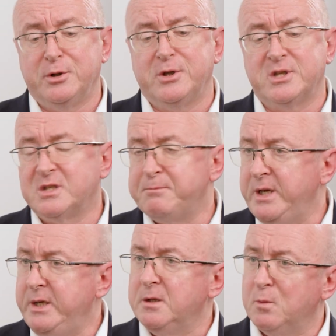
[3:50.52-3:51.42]
The
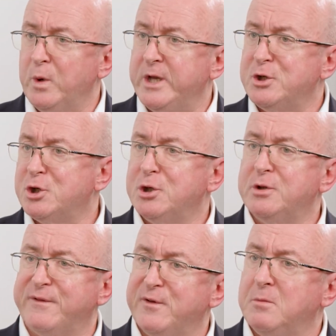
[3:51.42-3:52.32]
speed at which
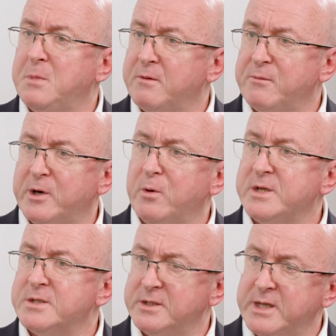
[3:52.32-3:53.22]
the firm up
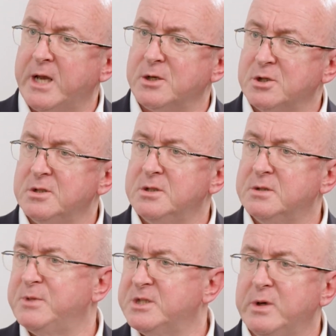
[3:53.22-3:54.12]
request is actioned
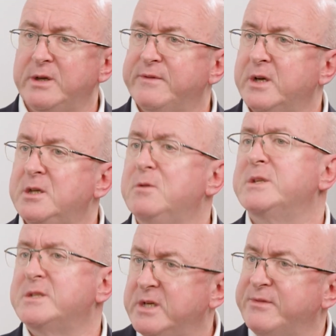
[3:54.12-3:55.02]
between venue
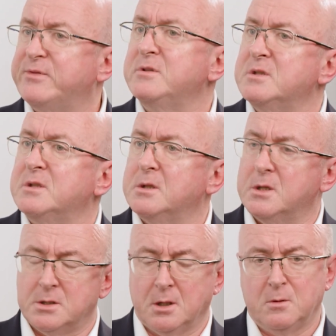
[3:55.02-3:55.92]
is different,
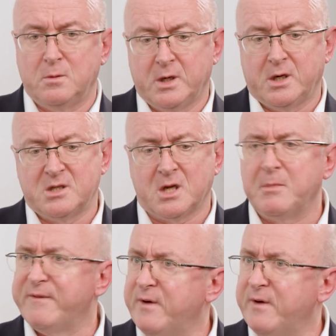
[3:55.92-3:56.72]
so some are